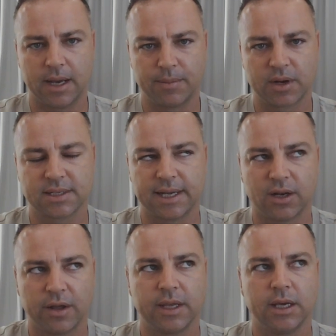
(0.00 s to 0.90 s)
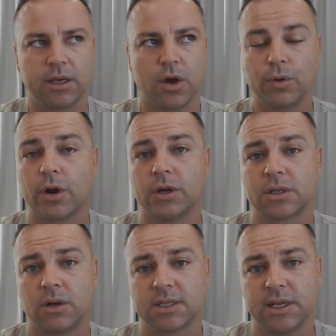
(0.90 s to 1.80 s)
because unlike the Gold
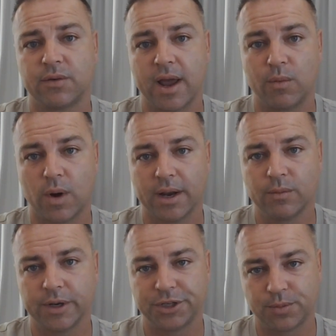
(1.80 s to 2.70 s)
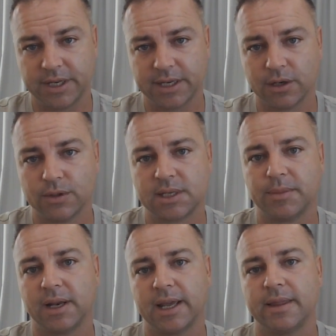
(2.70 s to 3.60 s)
Coast loss in round 1, which we did lose
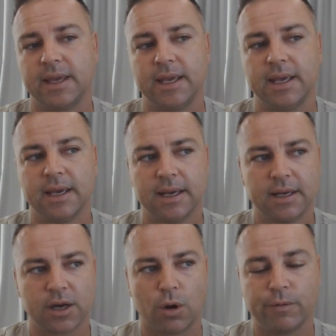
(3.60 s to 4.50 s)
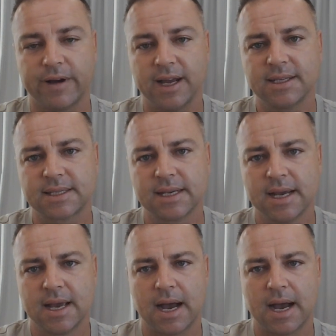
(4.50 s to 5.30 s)
similarly at the coalface,